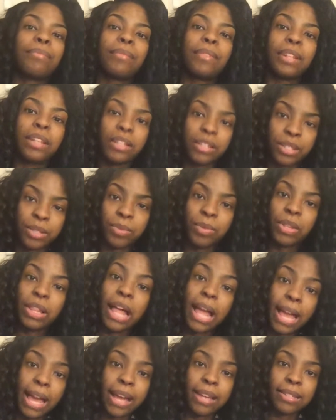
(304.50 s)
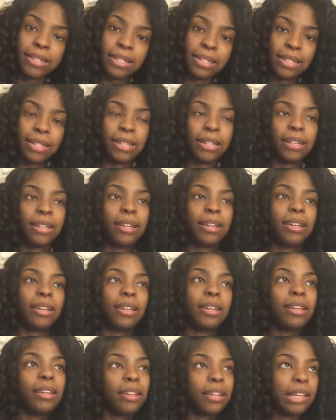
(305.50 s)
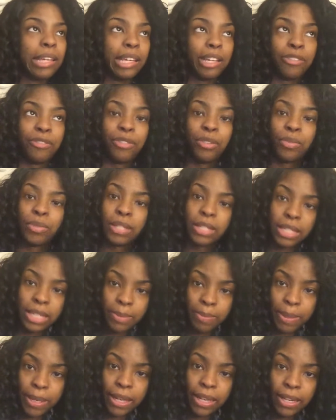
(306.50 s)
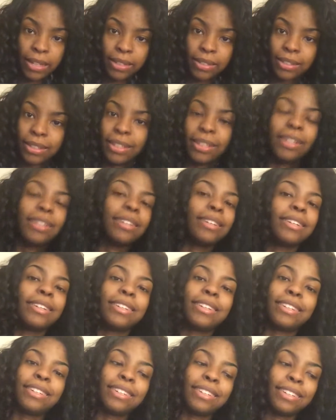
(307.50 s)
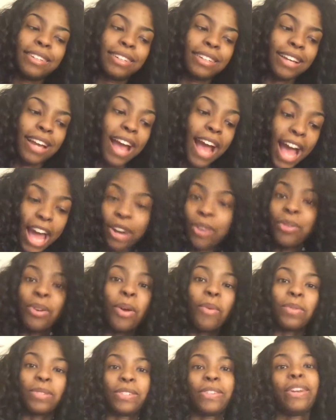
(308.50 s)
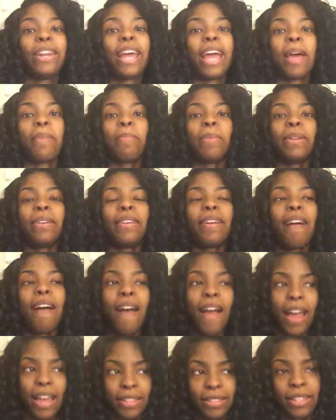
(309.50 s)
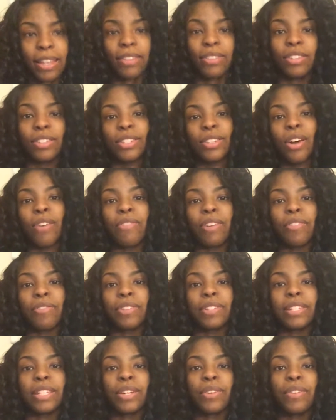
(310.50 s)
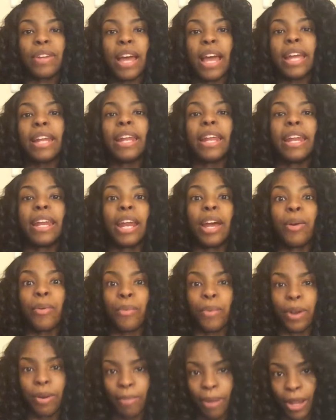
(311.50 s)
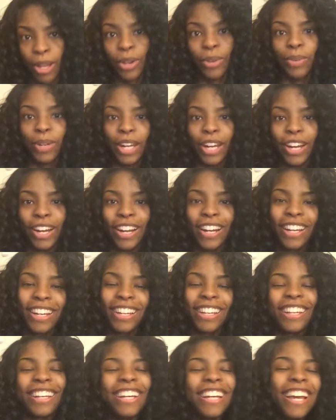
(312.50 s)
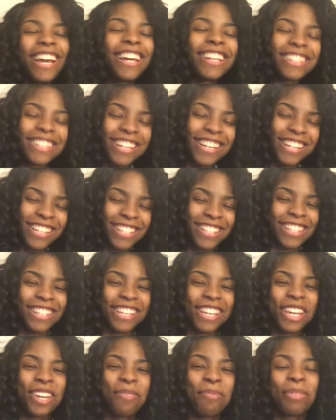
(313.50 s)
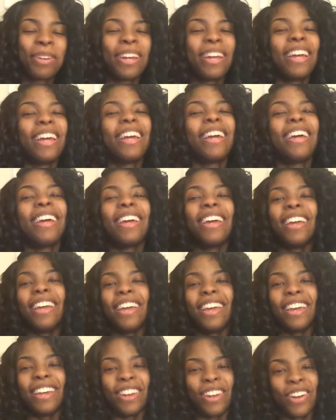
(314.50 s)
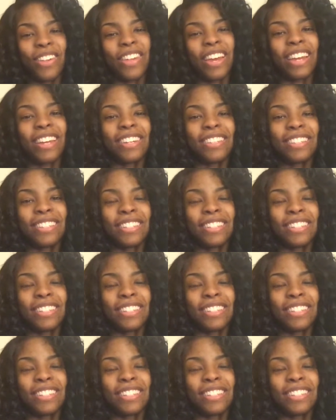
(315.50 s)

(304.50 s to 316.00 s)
this will last. If you sleep in it, I don't know what's gonna happen. I take this off every single night and I wear my own hair to sleep and all that good